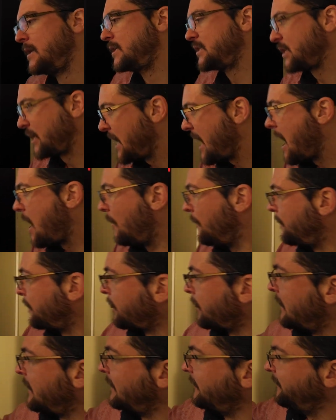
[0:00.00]
So now
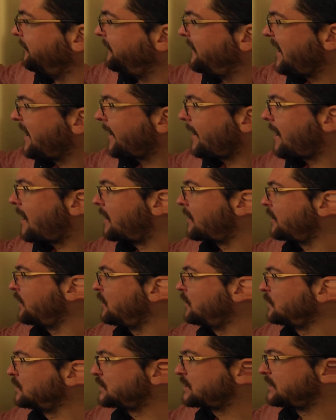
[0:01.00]
they are
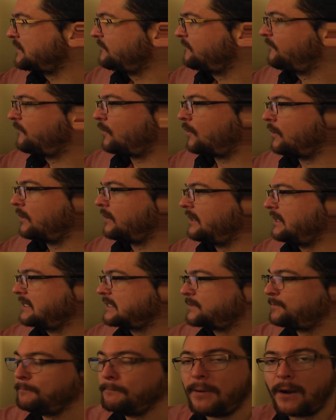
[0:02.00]
using for
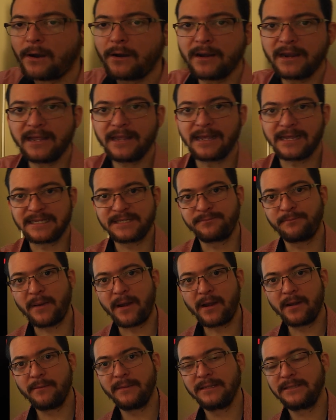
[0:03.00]
this burn-in
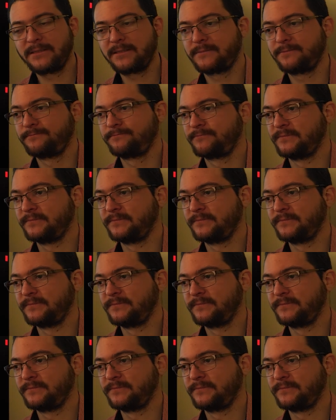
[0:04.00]
experiment,